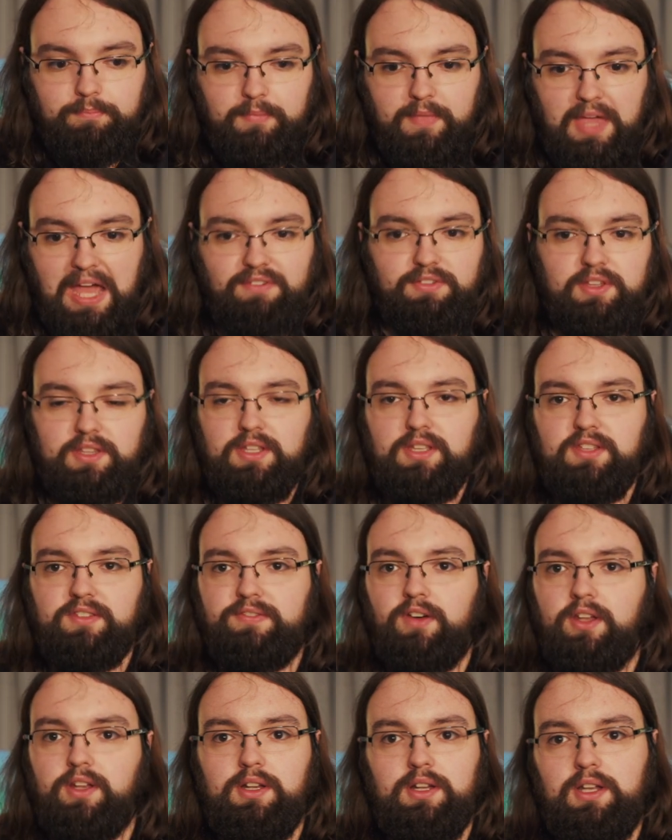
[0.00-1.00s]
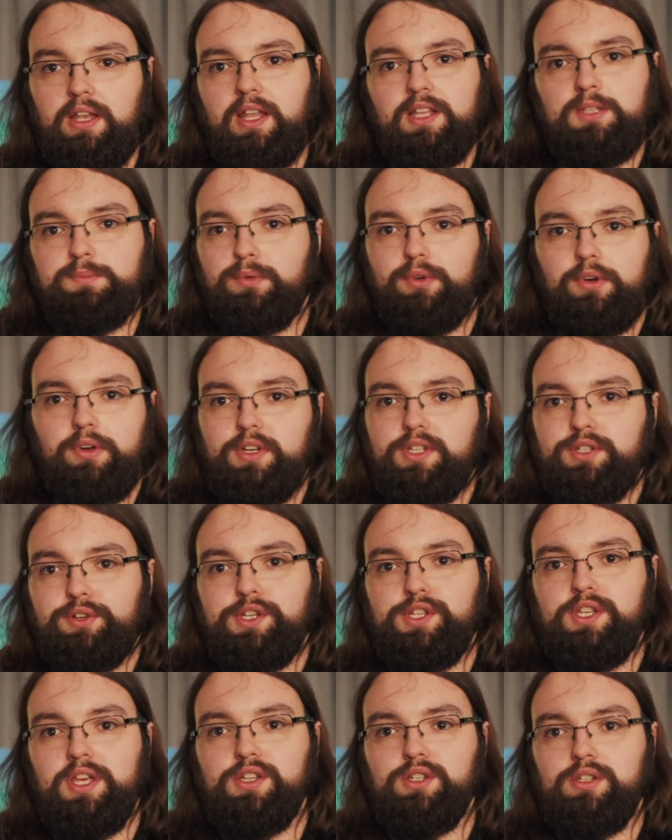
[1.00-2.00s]
Having these fun little exploratory
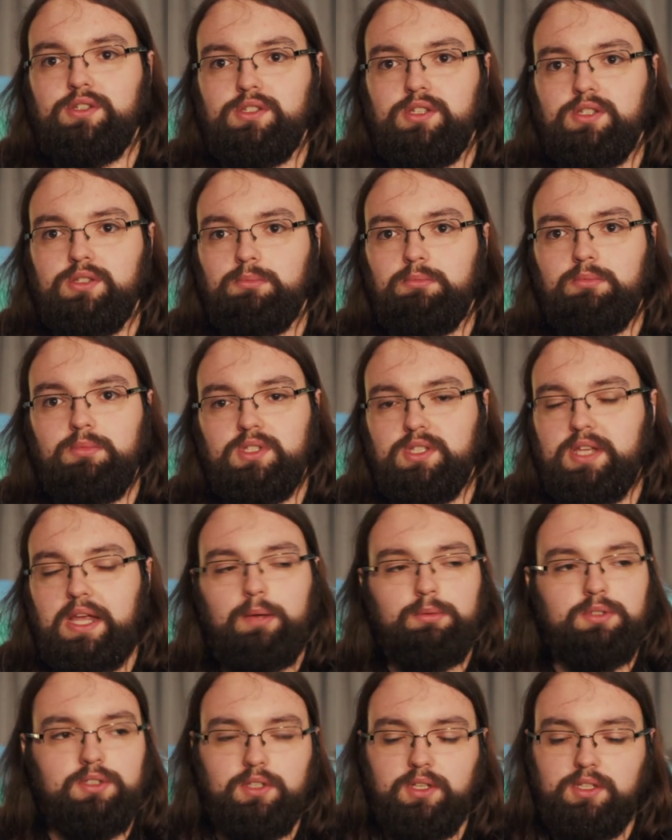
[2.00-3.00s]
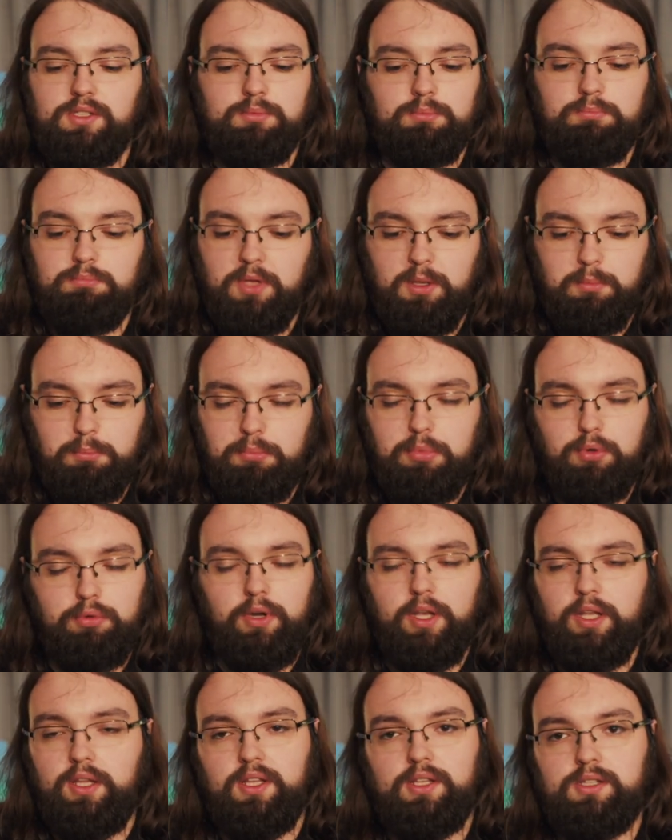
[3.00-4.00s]
sessions is
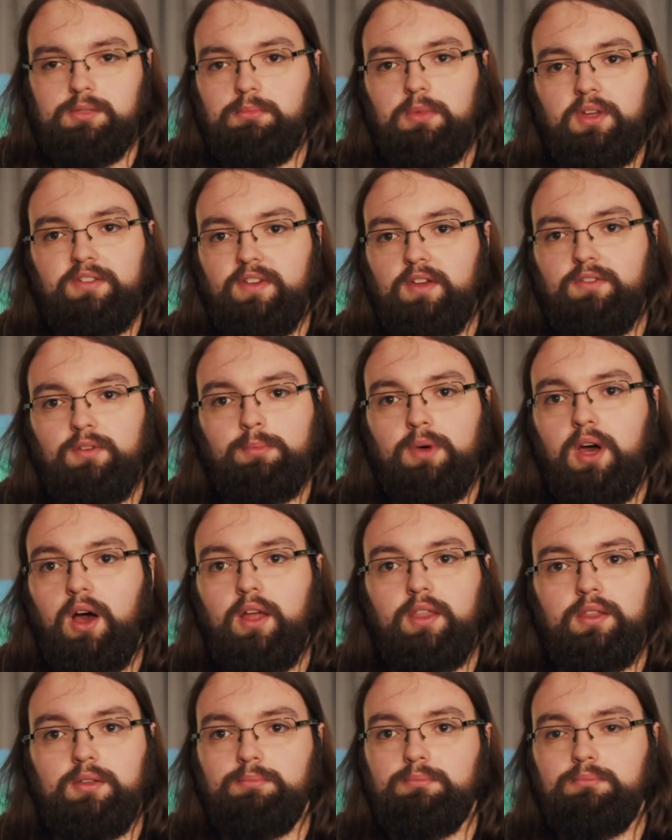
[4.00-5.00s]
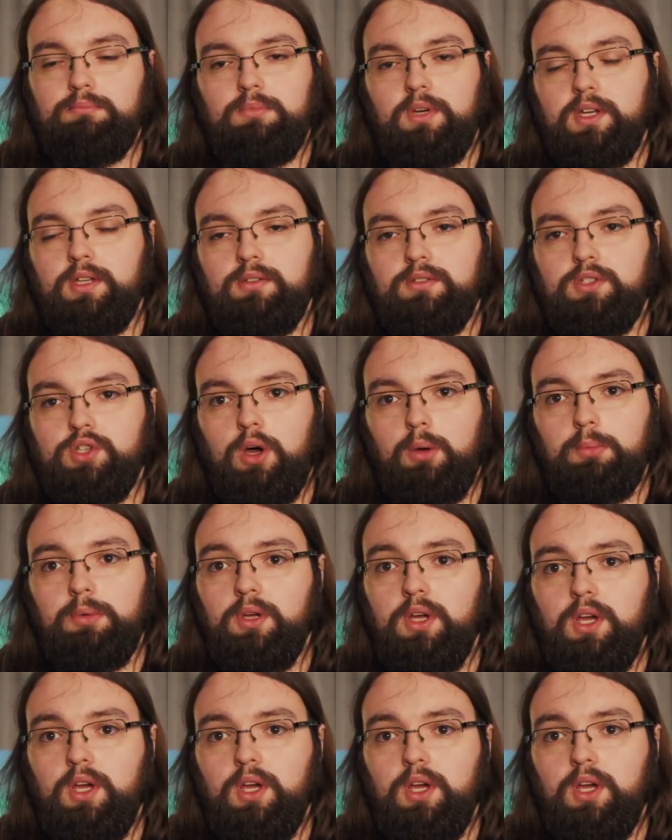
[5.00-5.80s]
brilliant. It's my favourite part of my job.